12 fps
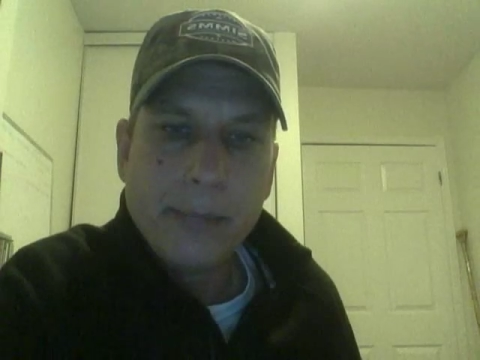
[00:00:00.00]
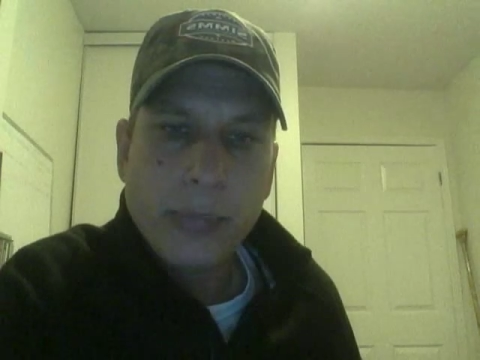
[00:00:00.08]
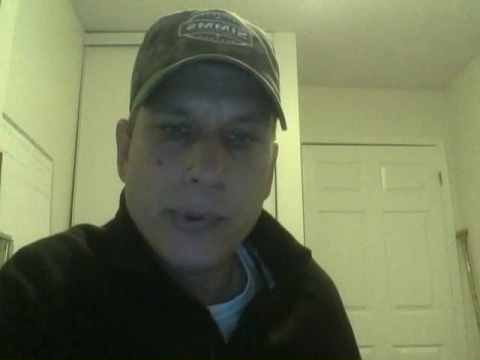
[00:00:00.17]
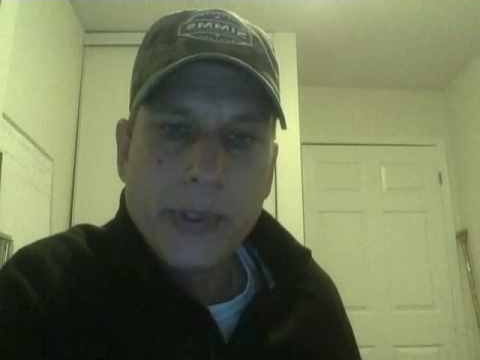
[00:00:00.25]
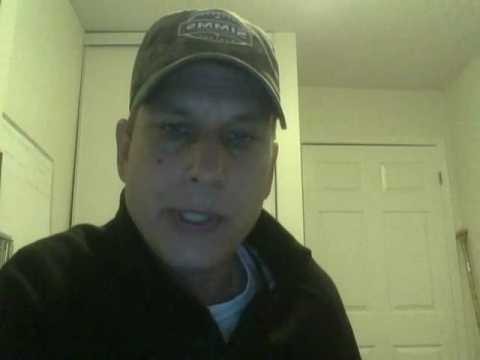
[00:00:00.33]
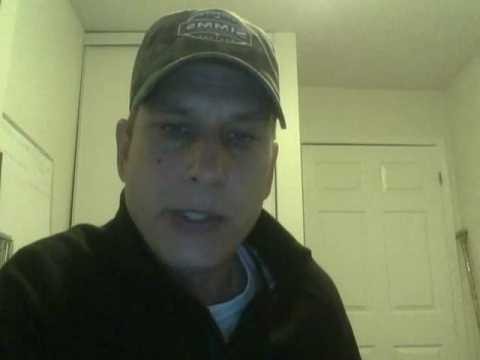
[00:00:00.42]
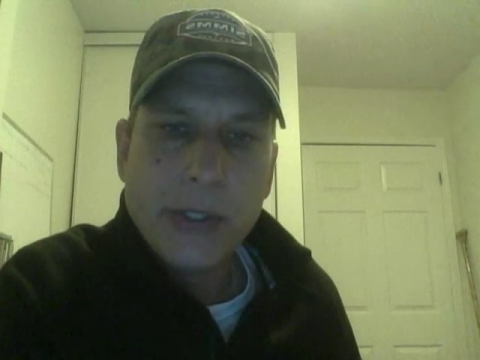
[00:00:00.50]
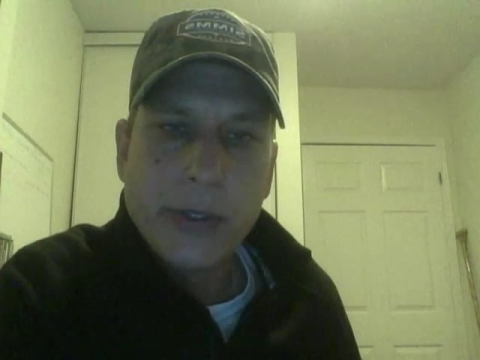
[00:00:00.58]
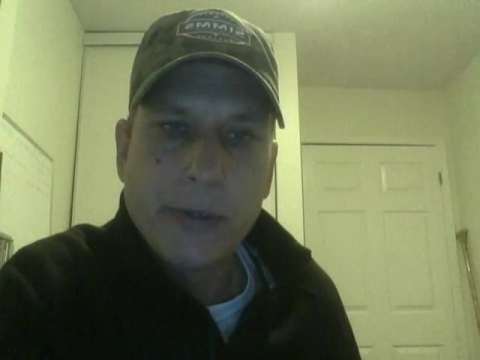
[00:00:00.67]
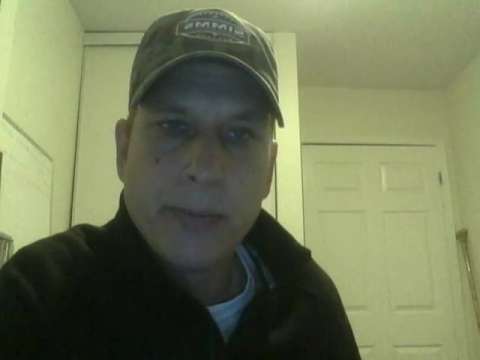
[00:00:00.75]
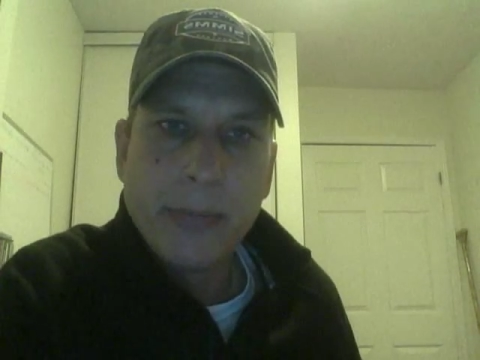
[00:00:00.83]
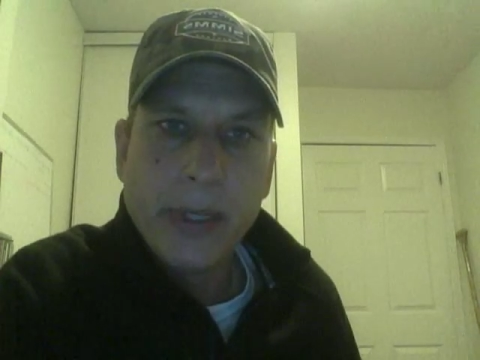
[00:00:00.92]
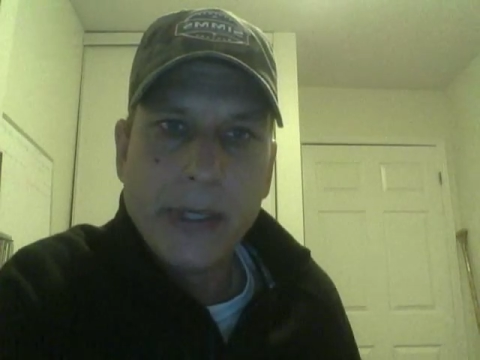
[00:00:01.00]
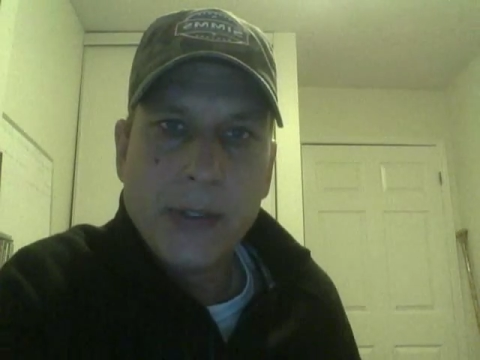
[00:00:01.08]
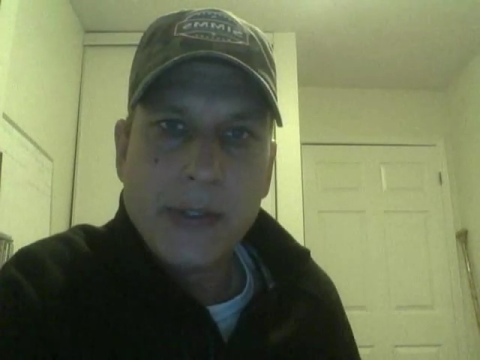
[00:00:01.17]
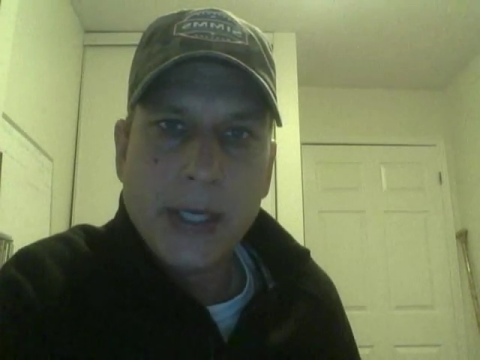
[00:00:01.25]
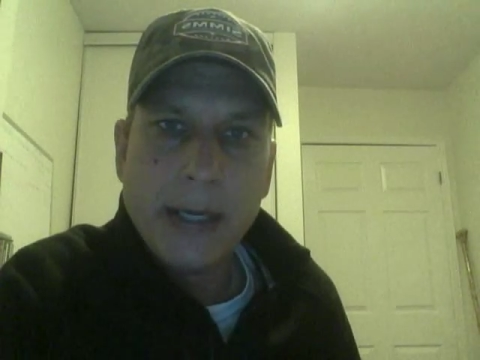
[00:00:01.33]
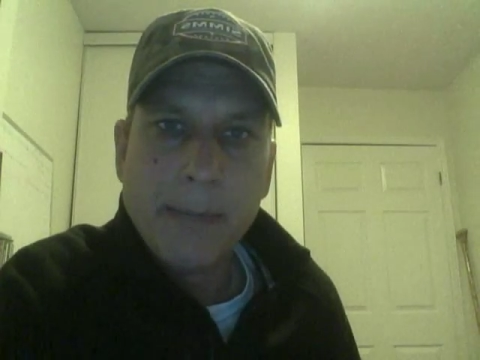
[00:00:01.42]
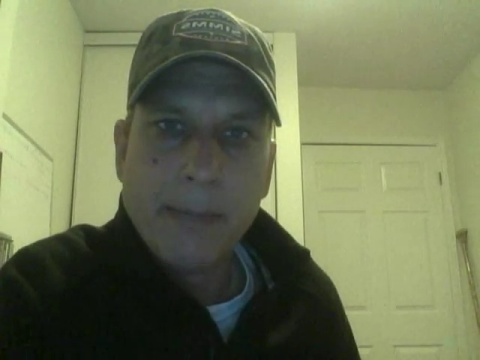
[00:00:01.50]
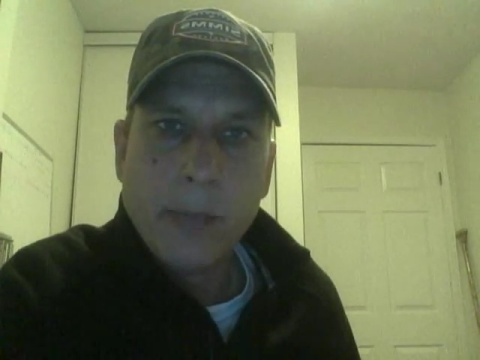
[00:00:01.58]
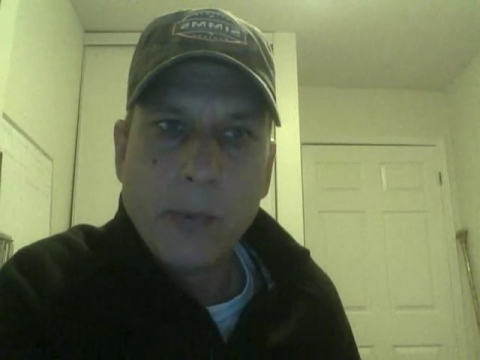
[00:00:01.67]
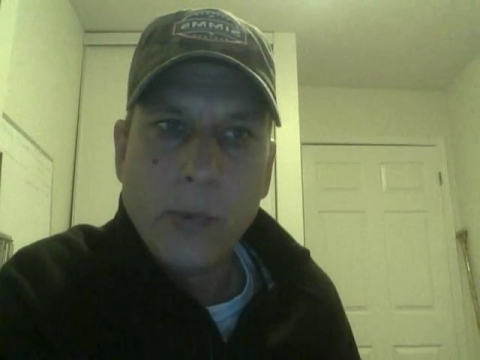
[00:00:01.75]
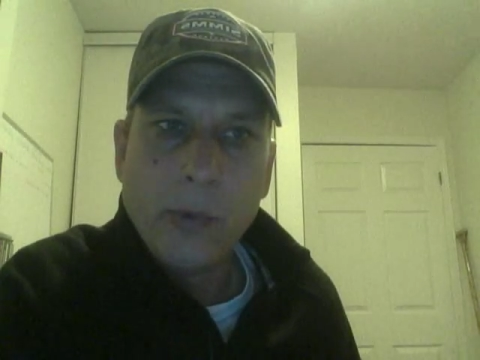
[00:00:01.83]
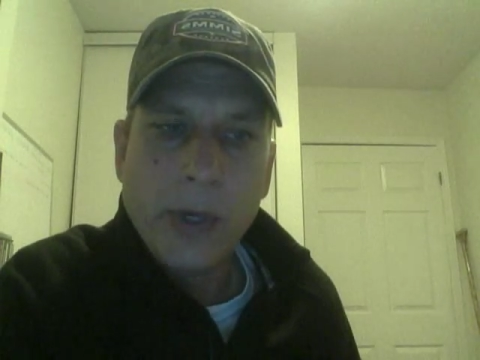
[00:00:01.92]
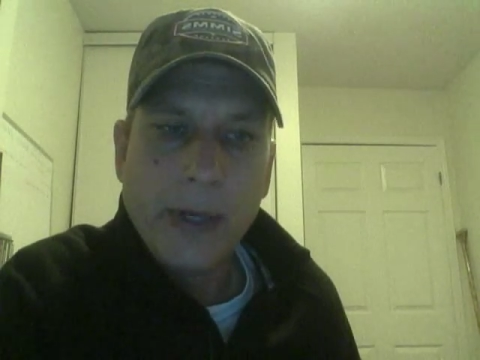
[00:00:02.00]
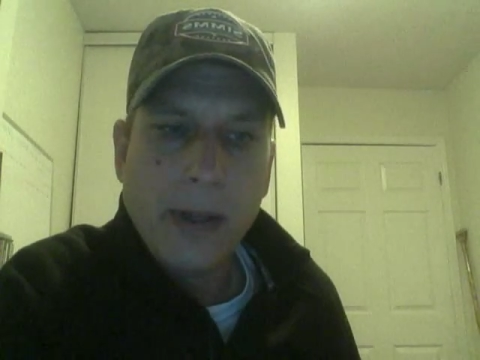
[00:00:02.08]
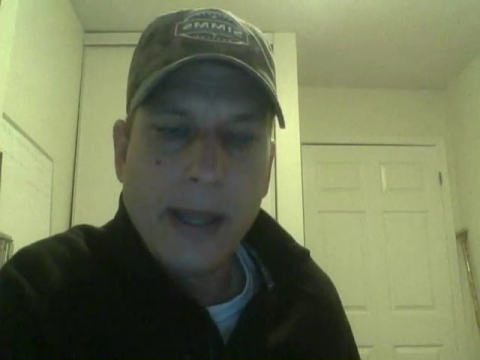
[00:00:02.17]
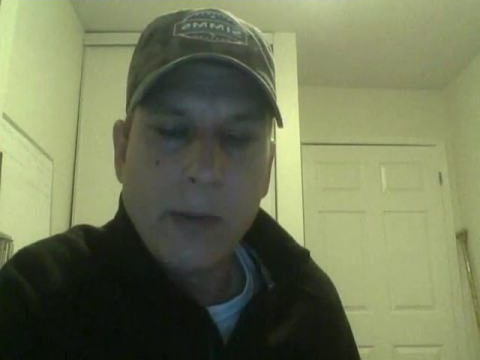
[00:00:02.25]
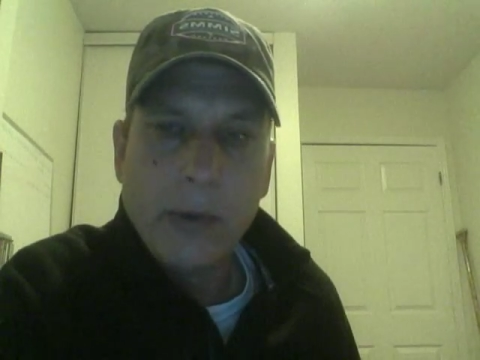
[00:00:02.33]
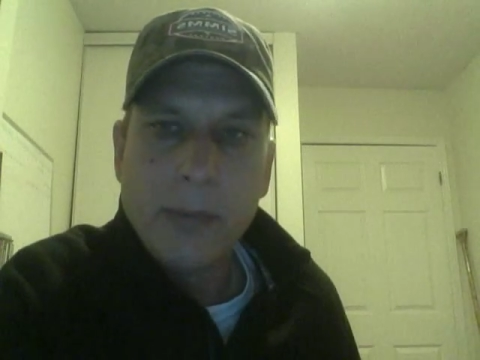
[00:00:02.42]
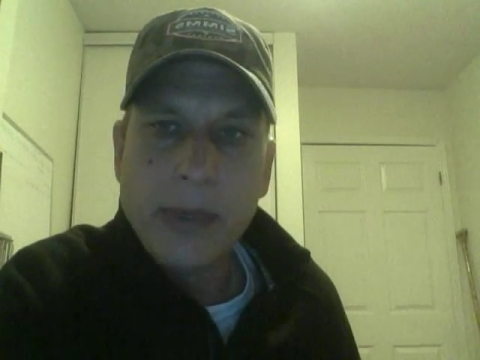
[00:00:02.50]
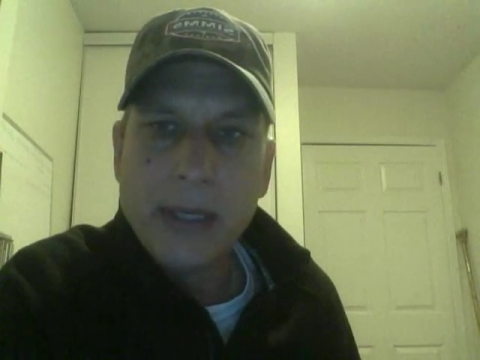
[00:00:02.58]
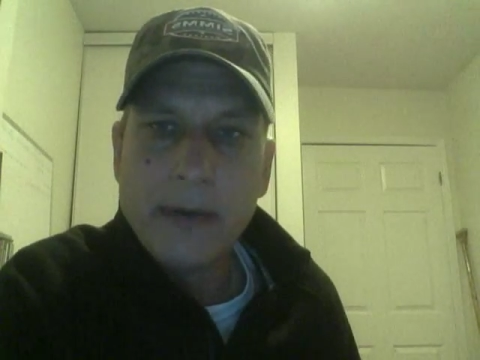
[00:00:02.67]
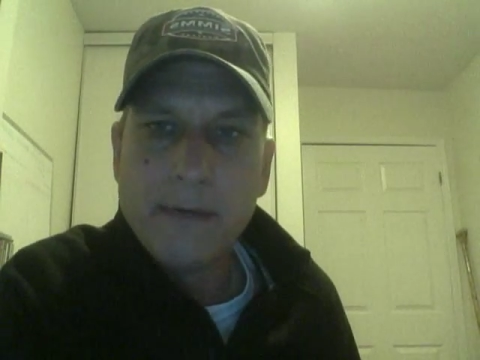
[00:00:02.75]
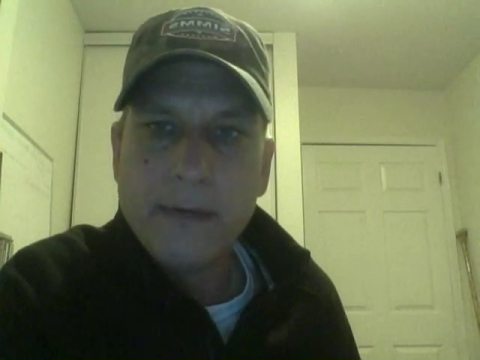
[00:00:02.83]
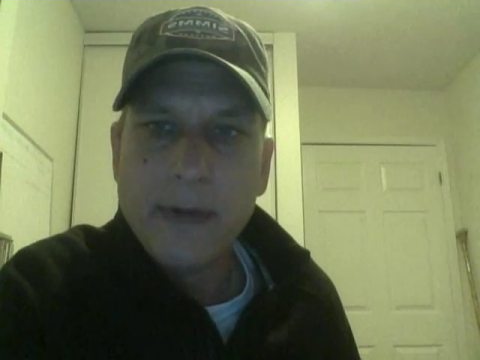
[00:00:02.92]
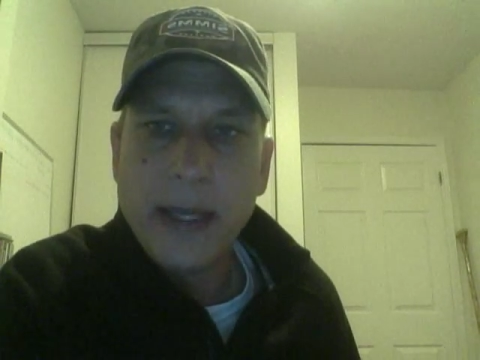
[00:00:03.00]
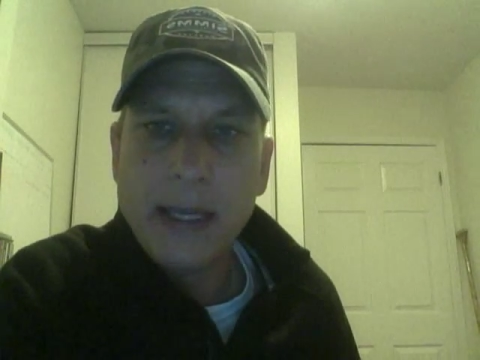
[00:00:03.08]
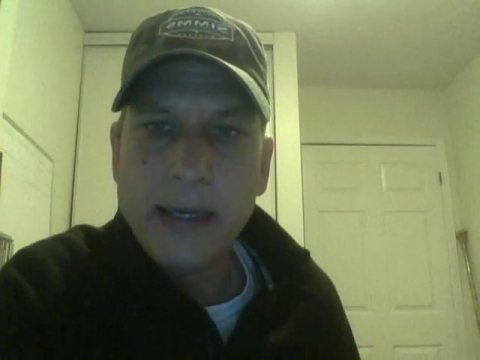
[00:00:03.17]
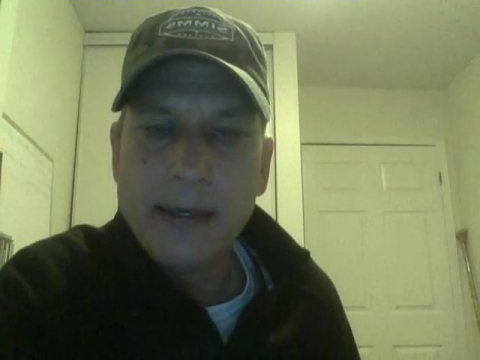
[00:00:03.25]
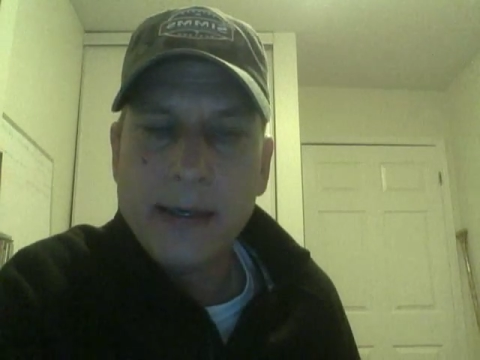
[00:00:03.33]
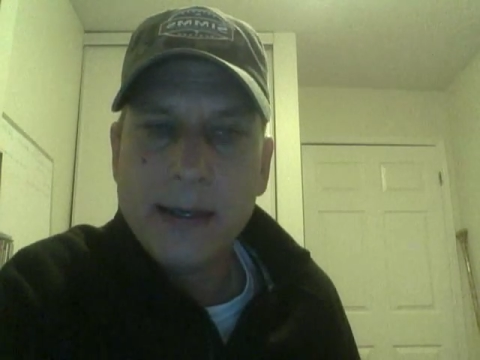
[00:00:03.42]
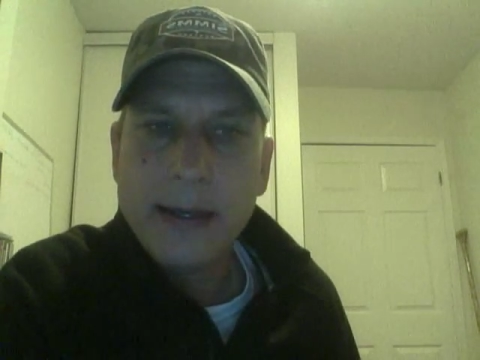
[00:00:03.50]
procedure, but one that would be in vain,